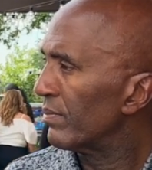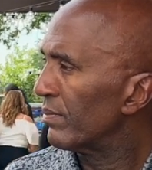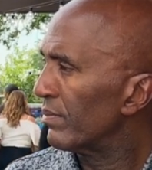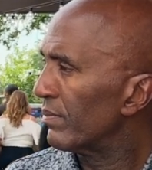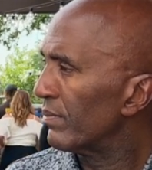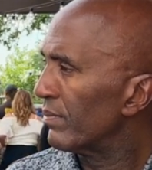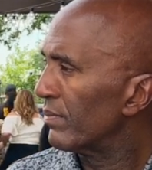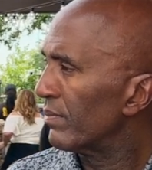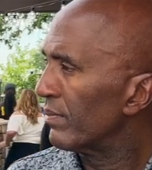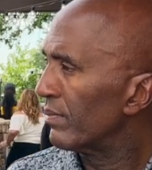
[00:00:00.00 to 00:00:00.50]

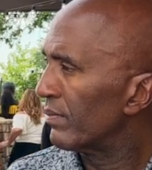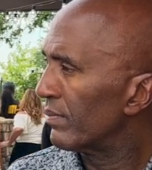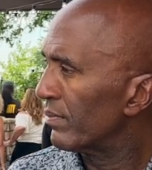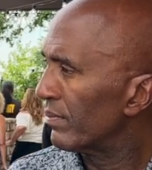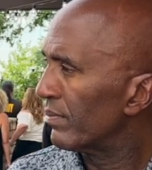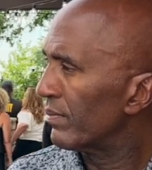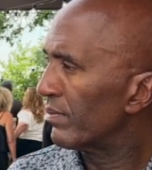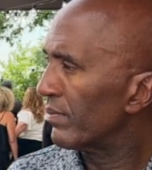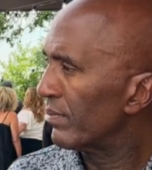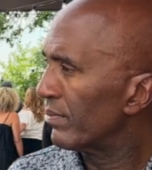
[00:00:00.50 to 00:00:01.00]

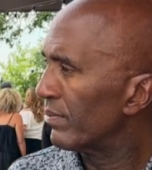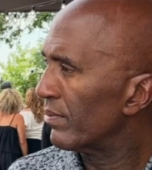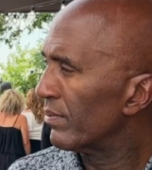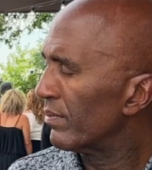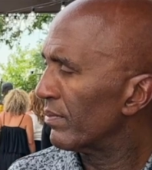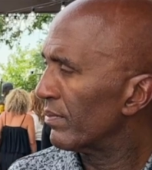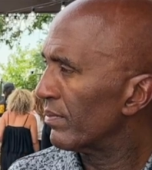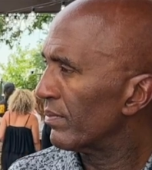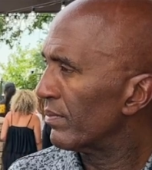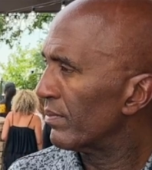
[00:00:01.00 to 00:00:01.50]

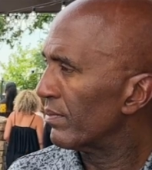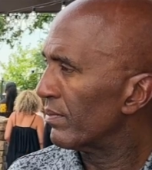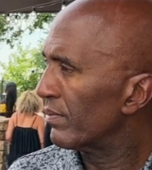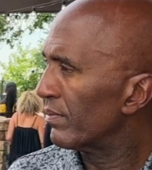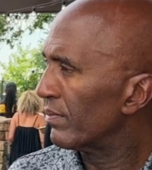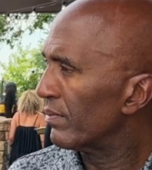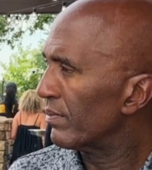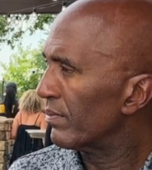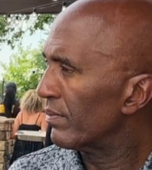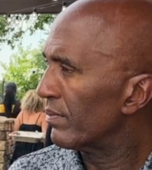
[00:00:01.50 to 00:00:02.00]

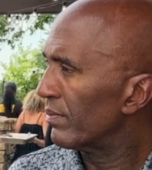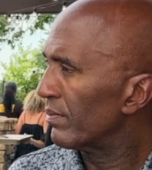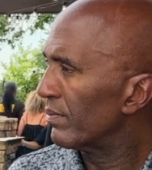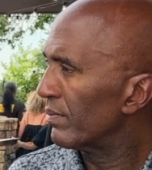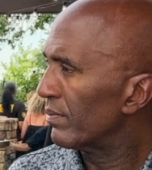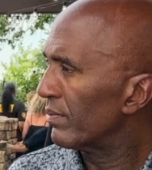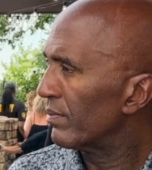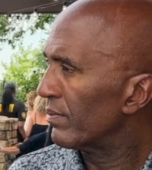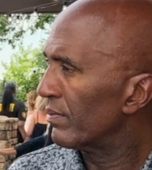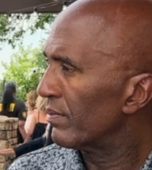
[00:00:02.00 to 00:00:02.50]

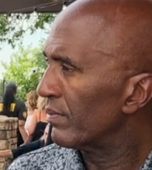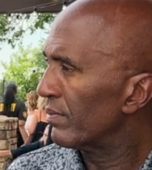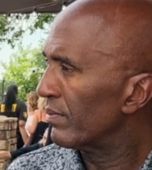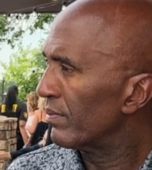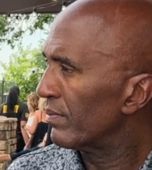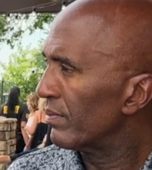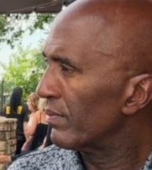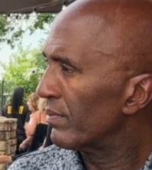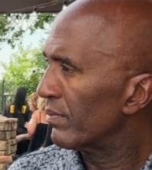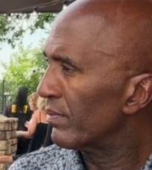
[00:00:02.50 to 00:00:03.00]

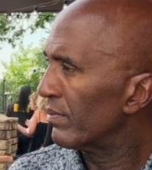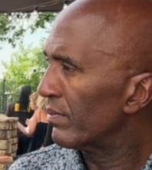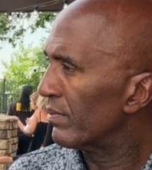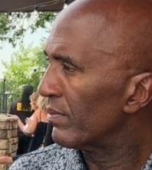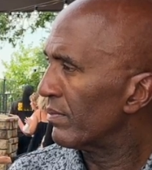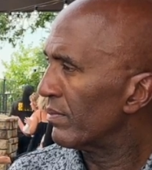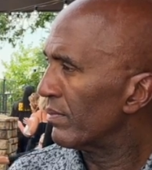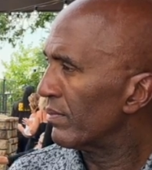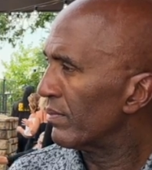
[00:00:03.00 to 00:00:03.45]
[no speech]